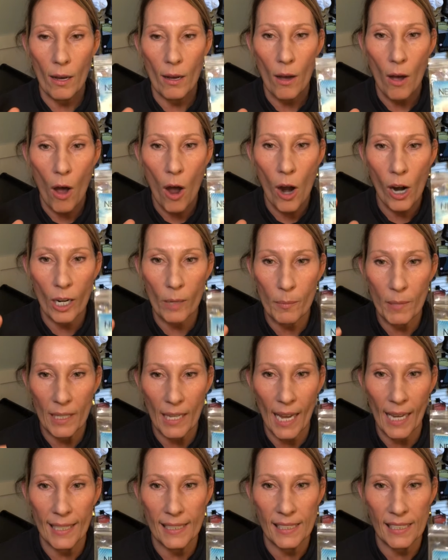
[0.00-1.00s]

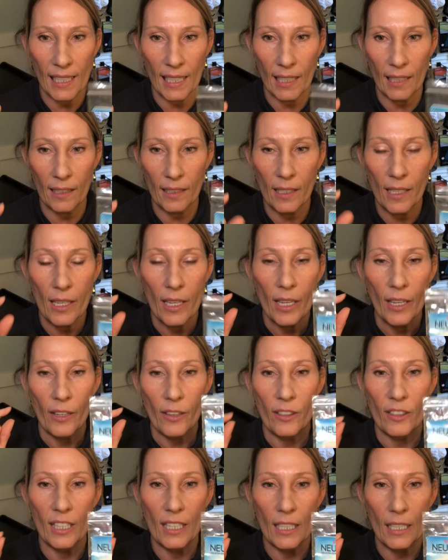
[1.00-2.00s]
harmonizing
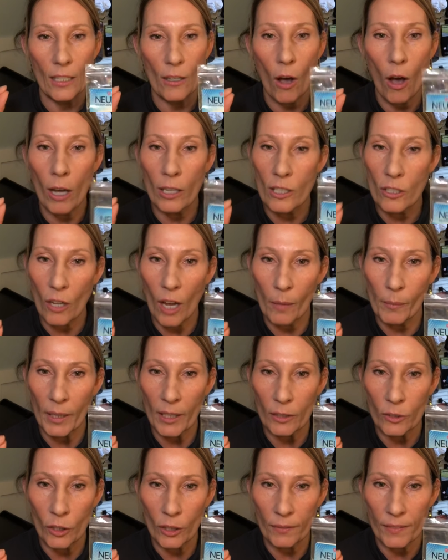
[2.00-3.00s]
the
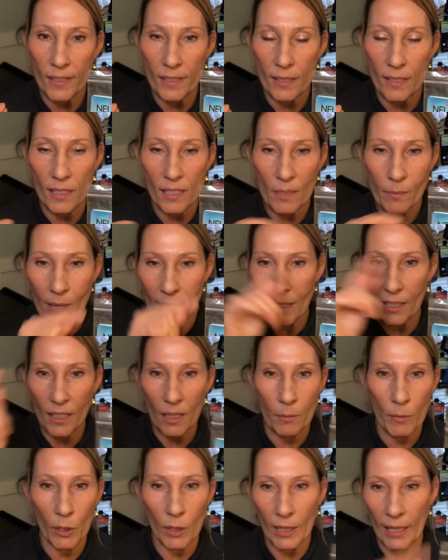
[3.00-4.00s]
autonomic nervous system and the
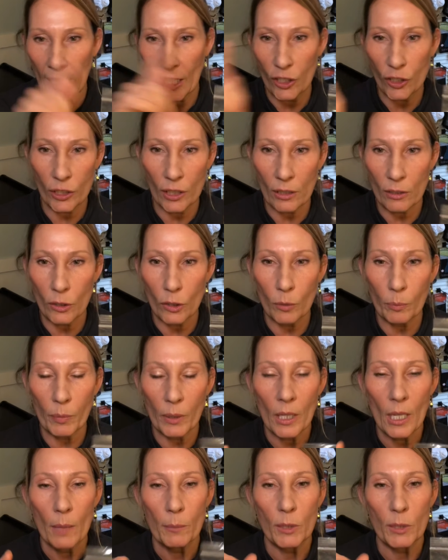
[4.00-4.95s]
communication loop